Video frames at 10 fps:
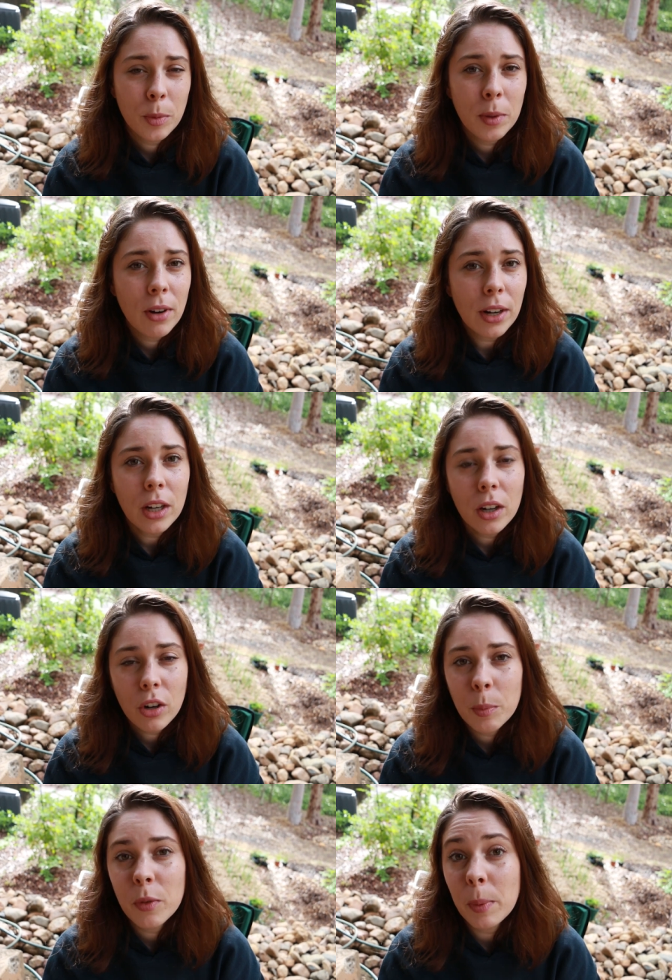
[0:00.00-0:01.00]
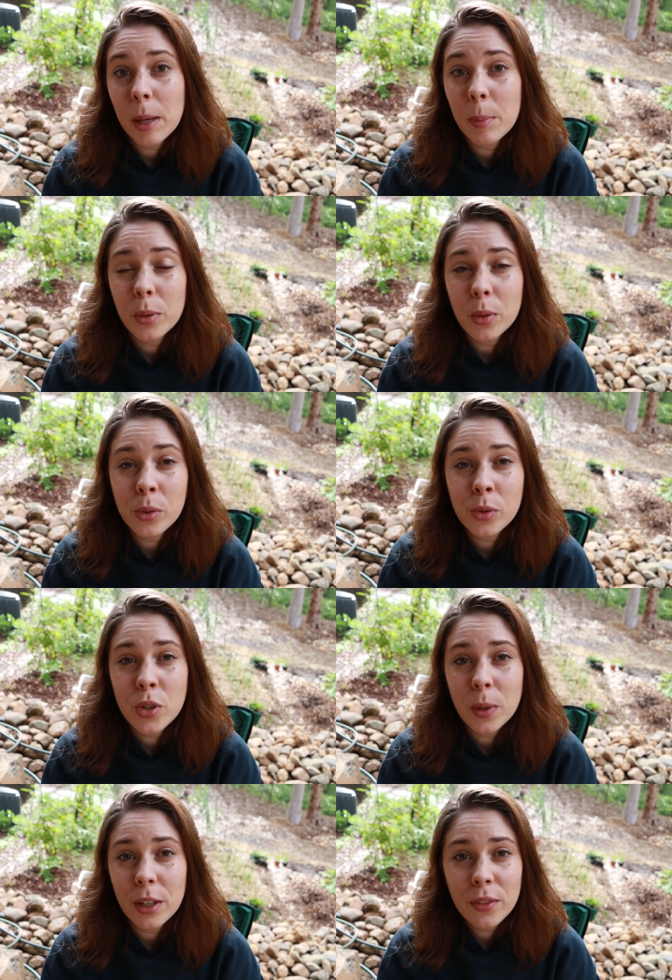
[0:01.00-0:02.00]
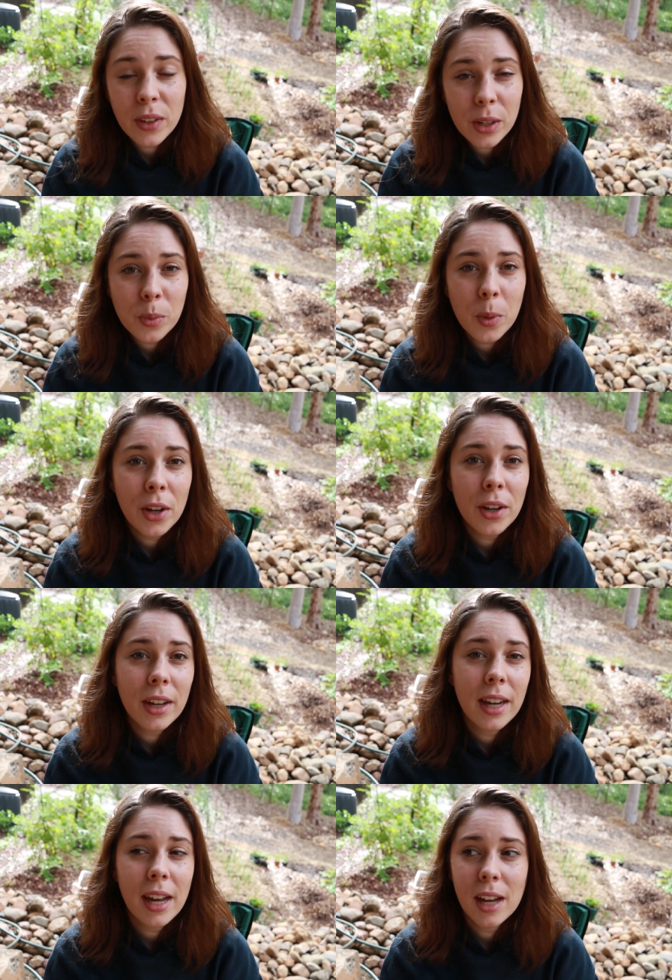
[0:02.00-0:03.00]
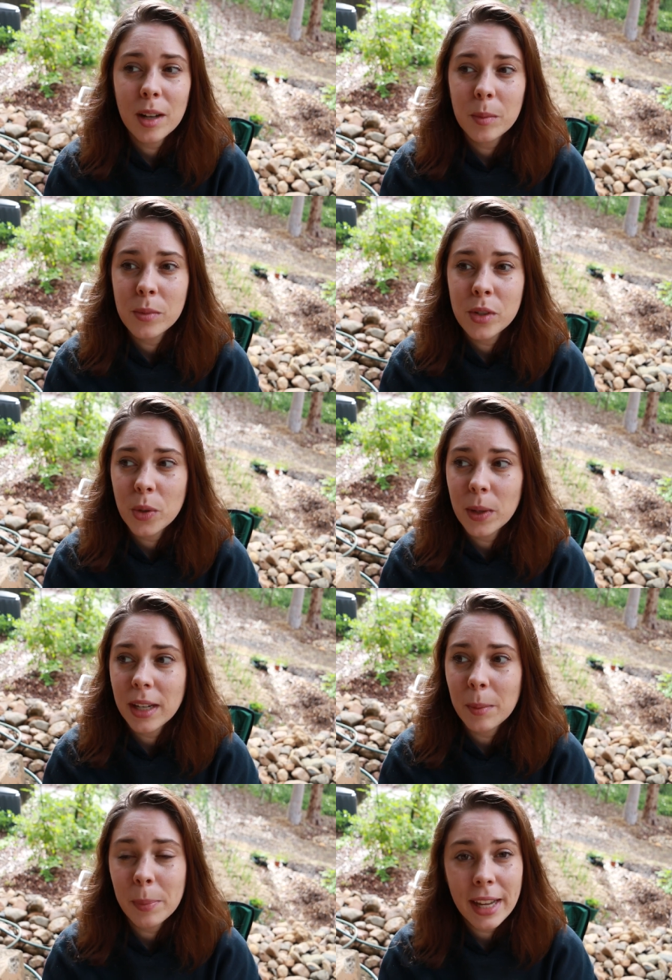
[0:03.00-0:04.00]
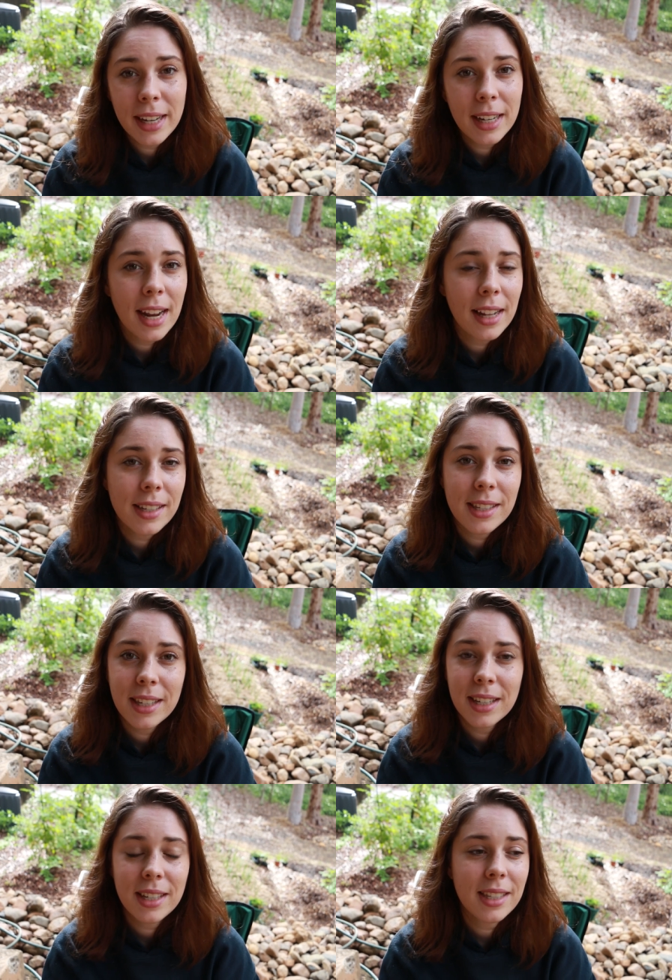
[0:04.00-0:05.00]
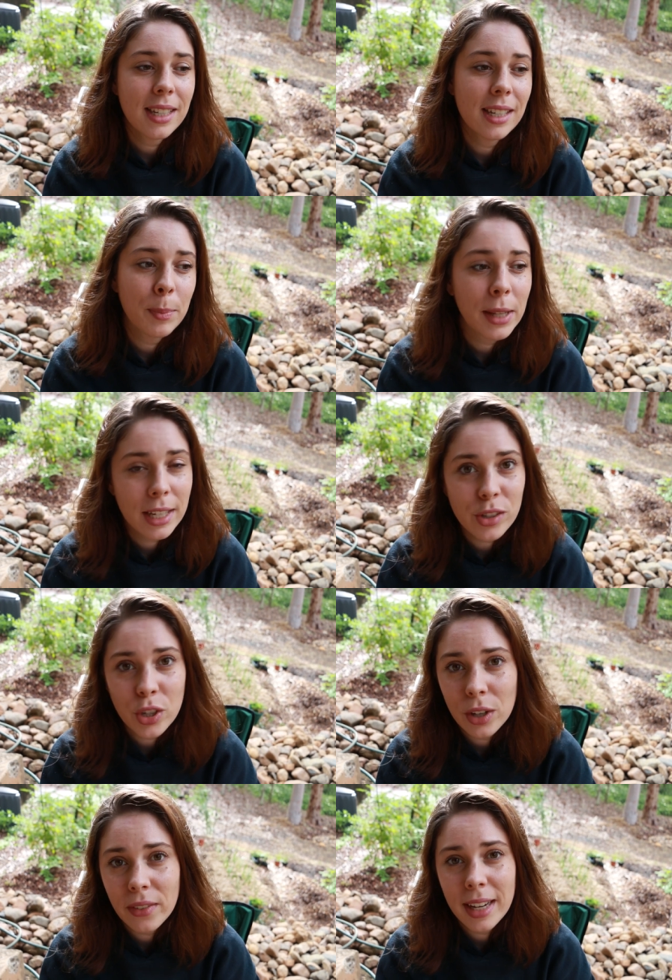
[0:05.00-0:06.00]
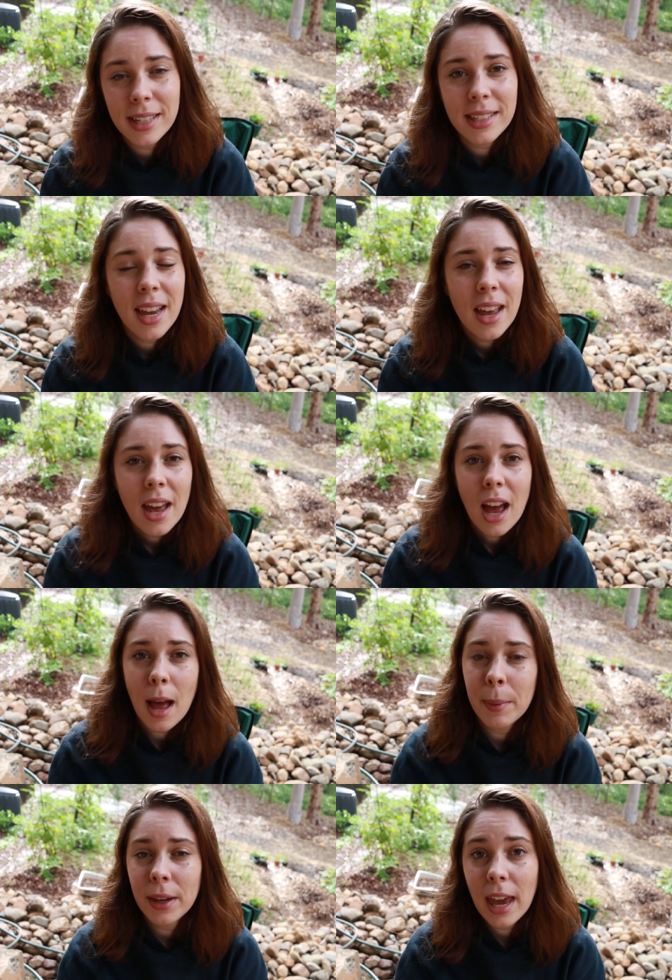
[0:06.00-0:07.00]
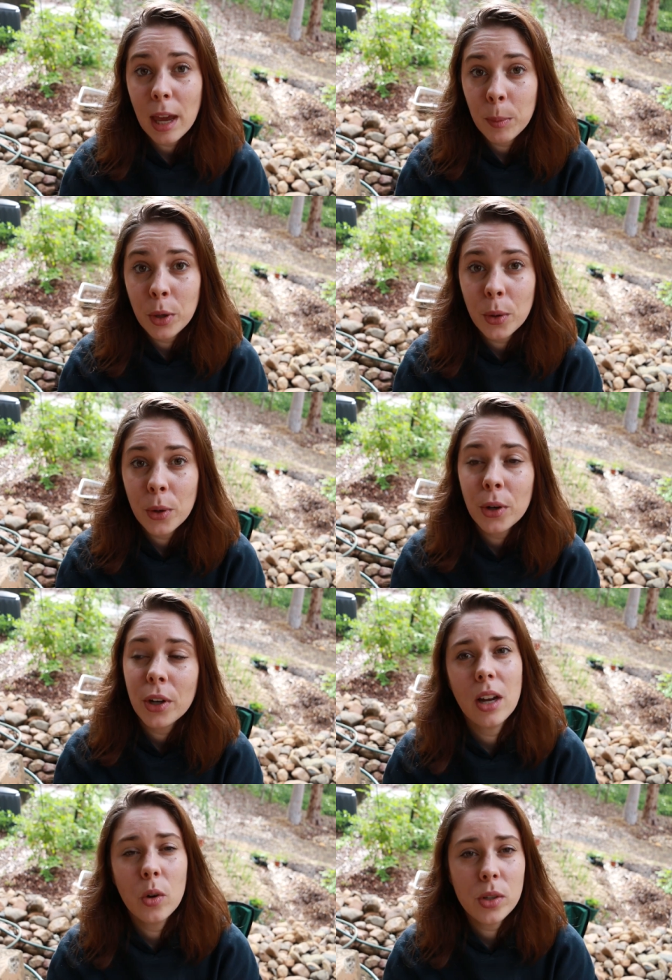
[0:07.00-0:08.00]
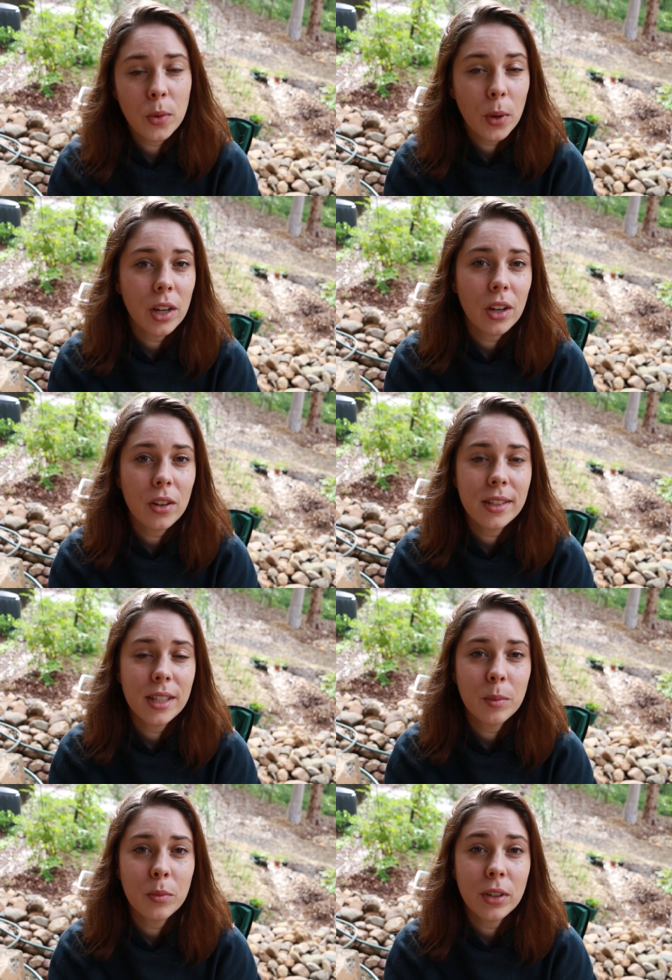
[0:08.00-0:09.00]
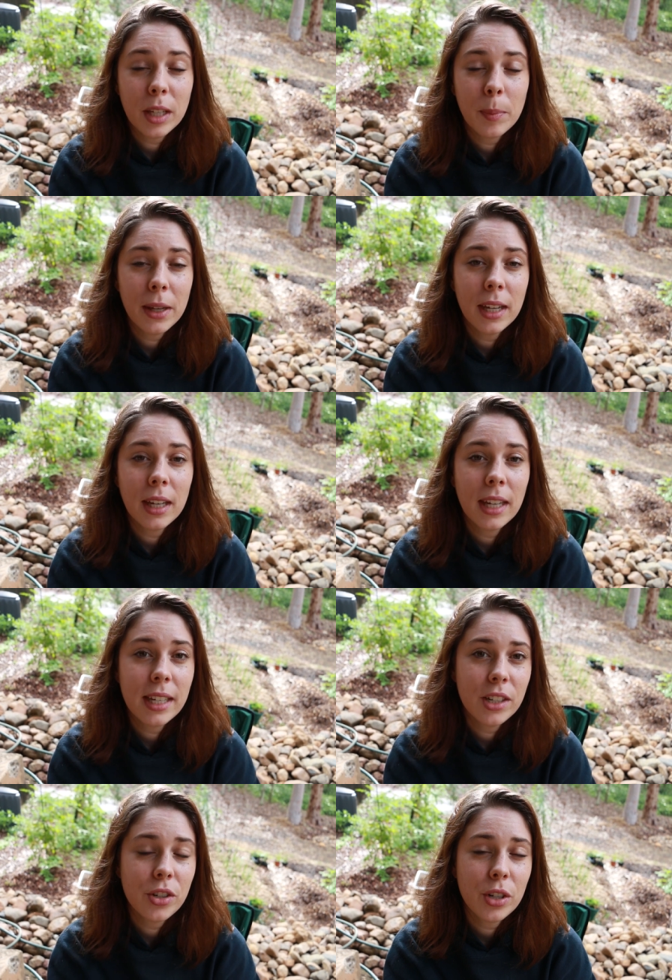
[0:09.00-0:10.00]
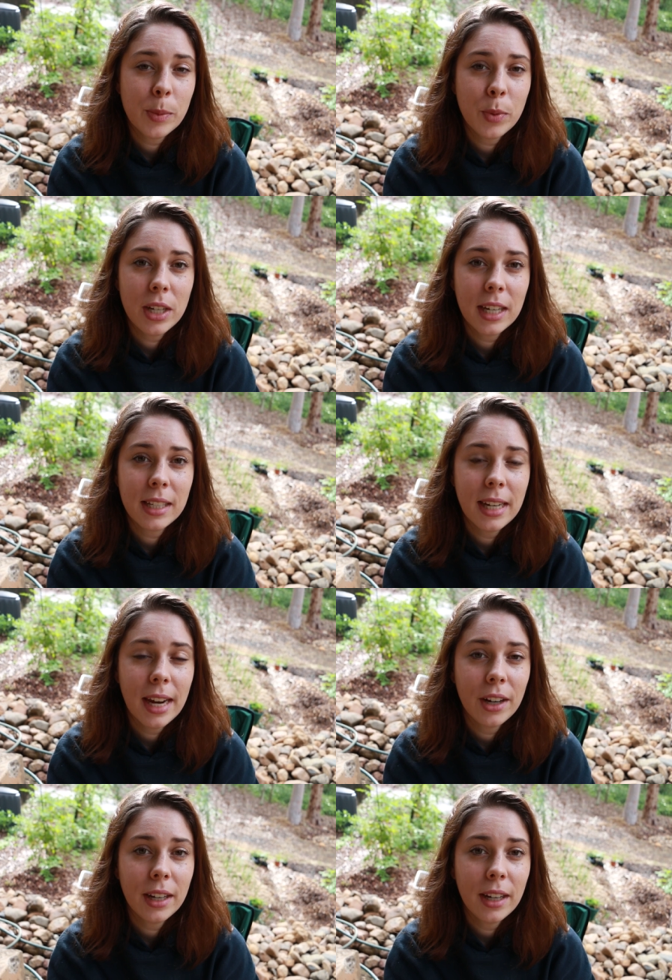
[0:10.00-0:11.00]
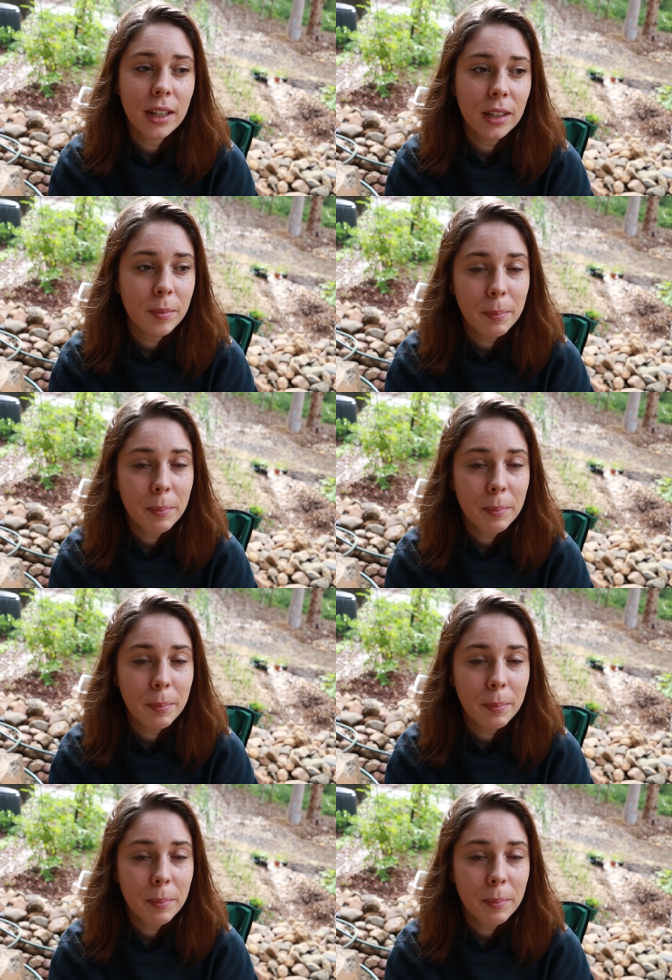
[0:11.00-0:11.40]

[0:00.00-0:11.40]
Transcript: So I'll be running a group of people doing field work, um, doing plant analysis and plant surveys up at Cape York. Also working on some really big Indigenous protected area